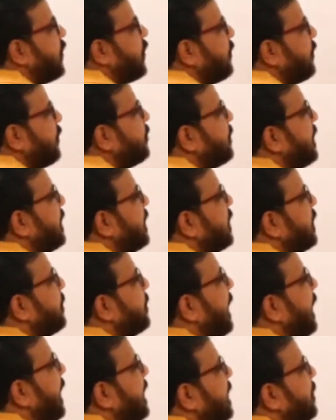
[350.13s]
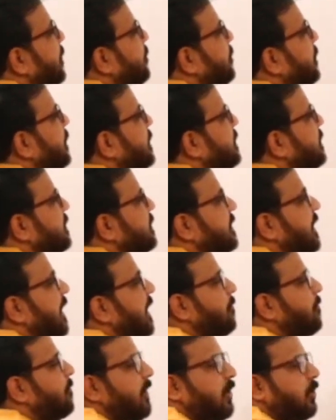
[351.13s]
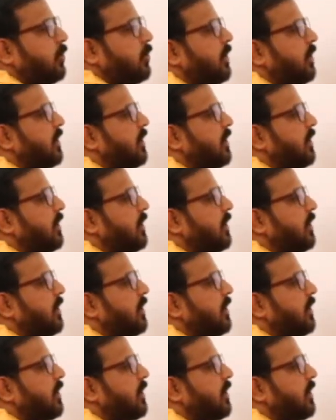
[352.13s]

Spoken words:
of multiplying numbers in that particular